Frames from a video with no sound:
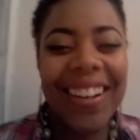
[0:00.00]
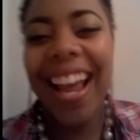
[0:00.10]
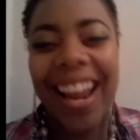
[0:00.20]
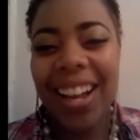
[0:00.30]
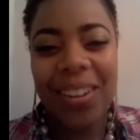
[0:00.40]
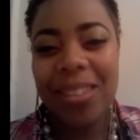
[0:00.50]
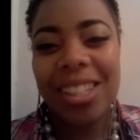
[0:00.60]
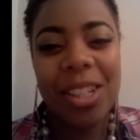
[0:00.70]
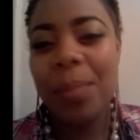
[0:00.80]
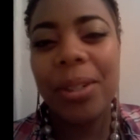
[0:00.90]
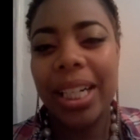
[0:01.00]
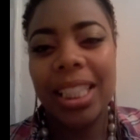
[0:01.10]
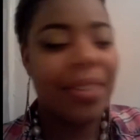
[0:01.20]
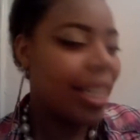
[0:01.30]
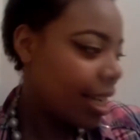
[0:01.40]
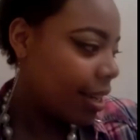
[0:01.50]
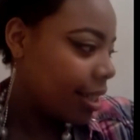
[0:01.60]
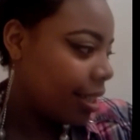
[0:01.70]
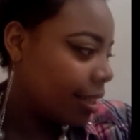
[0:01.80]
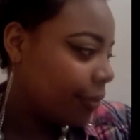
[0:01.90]
I'm super crazy right now.
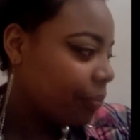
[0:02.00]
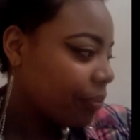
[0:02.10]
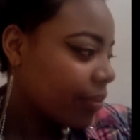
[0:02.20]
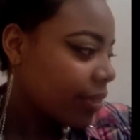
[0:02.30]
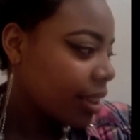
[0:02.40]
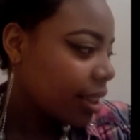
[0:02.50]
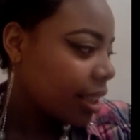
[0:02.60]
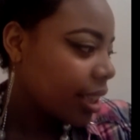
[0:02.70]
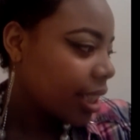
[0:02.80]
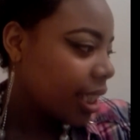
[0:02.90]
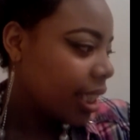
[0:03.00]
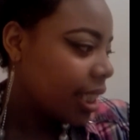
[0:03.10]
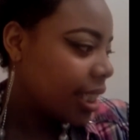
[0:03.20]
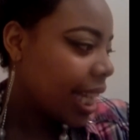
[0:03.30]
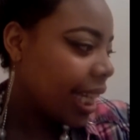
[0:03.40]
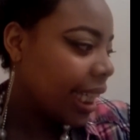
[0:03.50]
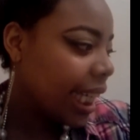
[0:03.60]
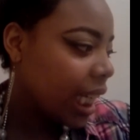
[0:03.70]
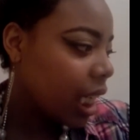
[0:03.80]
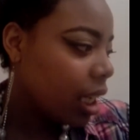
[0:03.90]
Uh,
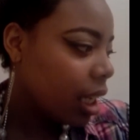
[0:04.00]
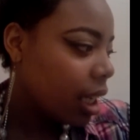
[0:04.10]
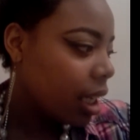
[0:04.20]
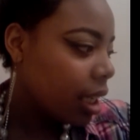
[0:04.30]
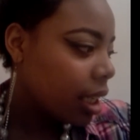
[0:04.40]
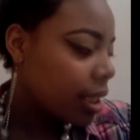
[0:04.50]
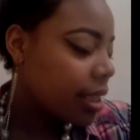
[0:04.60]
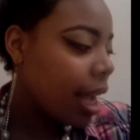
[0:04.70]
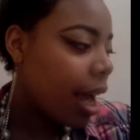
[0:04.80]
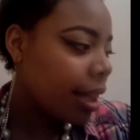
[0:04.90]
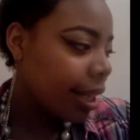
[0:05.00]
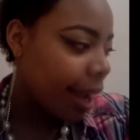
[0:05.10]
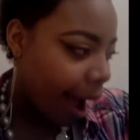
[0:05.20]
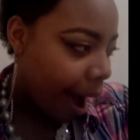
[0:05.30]
Tali, Talia.